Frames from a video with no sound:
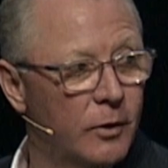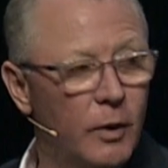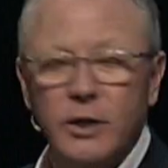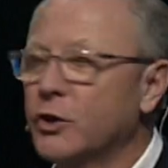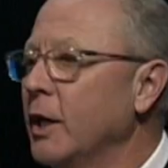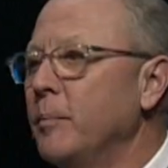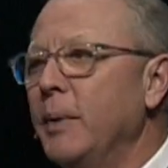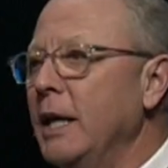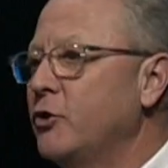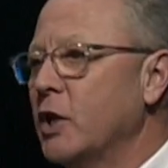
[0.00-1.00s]
We shouldn't
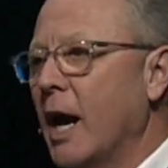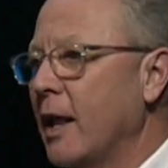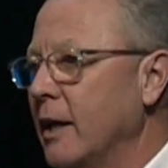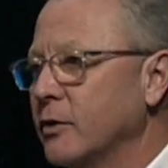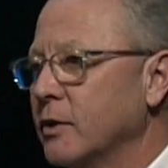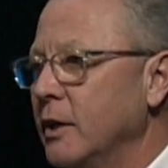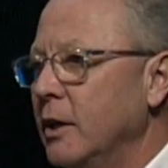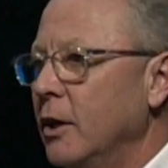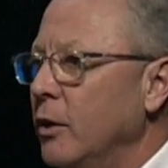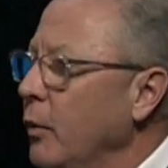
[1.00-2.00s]
be jealous.
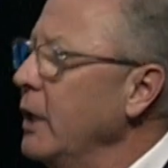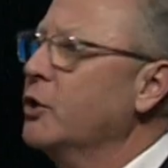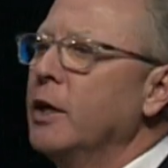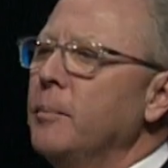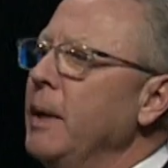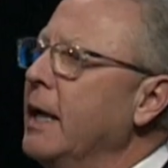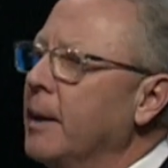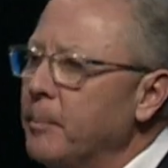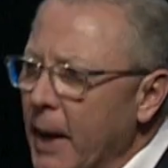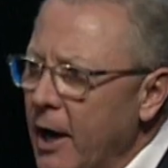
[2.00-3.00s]
We shouldn't be
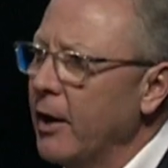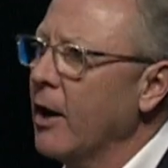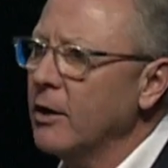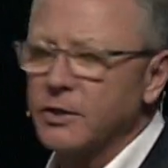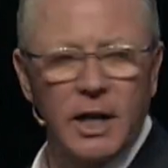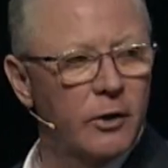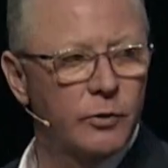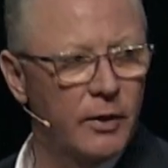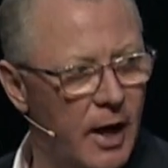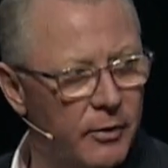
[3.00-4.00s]
comparing
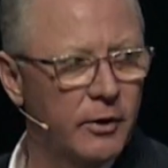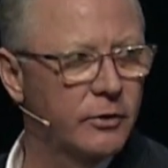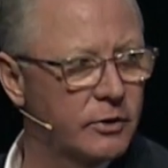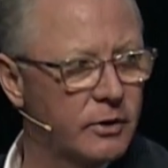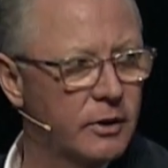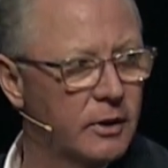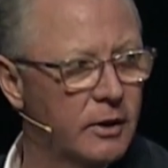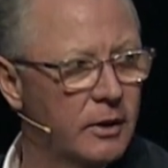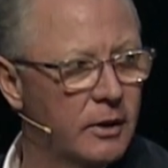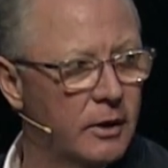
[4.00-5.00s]
ourselves with others.
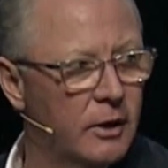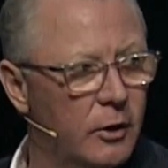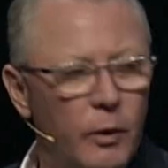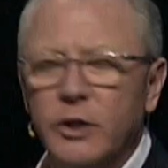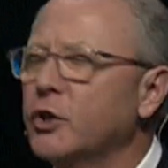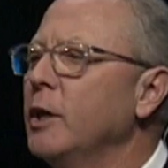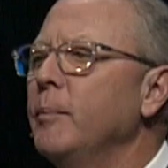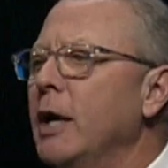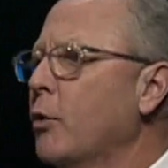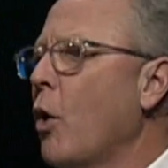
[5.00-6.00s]
We
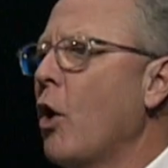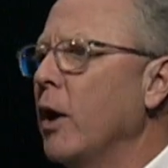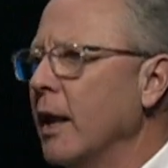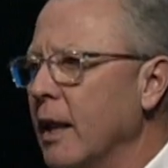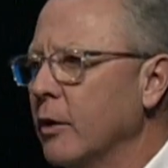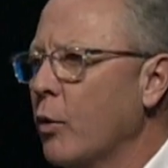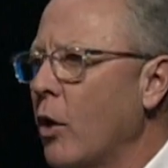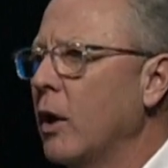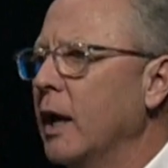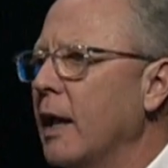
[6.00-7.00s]
shouldn't be quarreling,
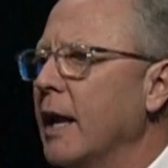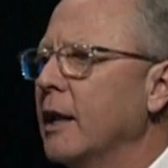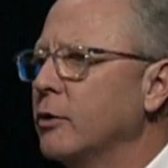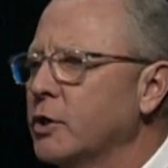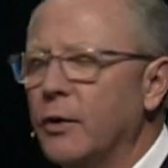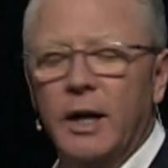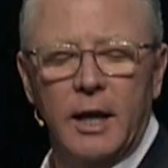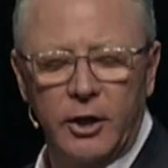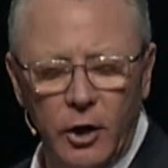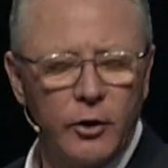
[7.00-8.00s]
quarreling like little children.
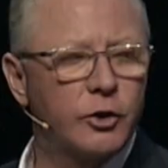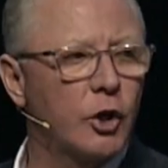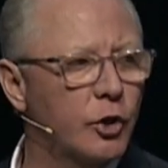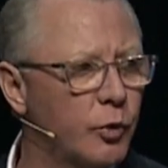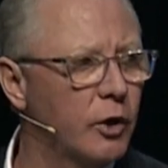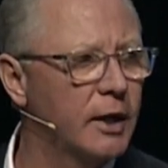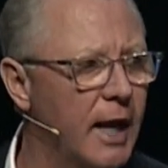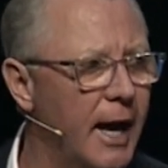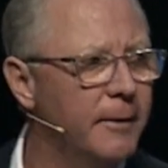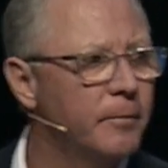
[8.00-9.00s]
You know, in the church world
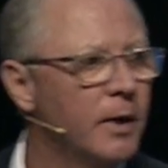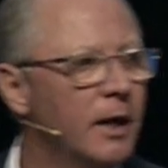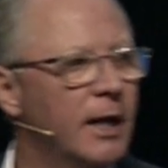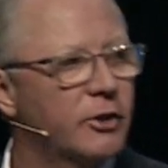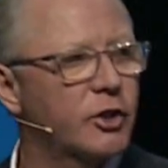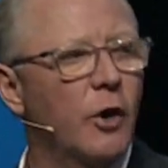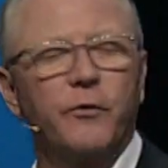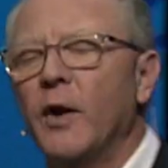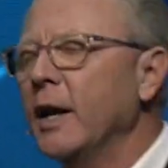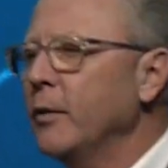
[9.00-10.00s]
today, it's so
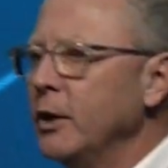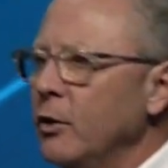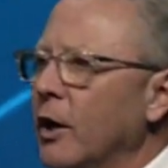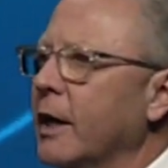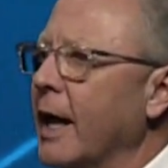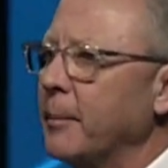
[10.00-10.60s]
funny when you look